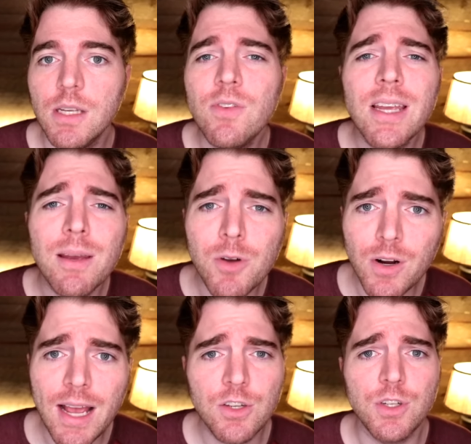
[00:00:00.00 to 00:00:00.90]
Even Kim
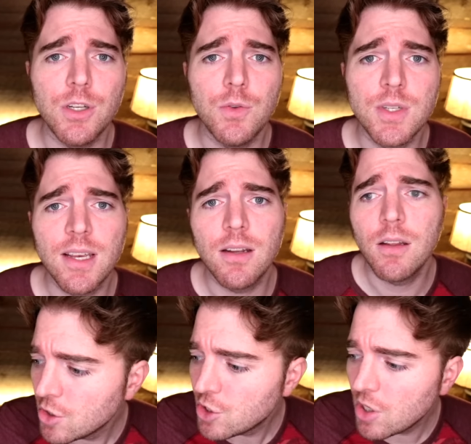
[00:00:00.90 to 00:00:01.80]
Kardashian, who said,
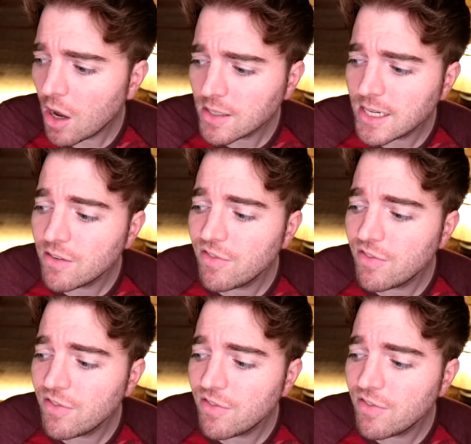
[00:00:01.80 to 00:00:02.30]
"Shocked and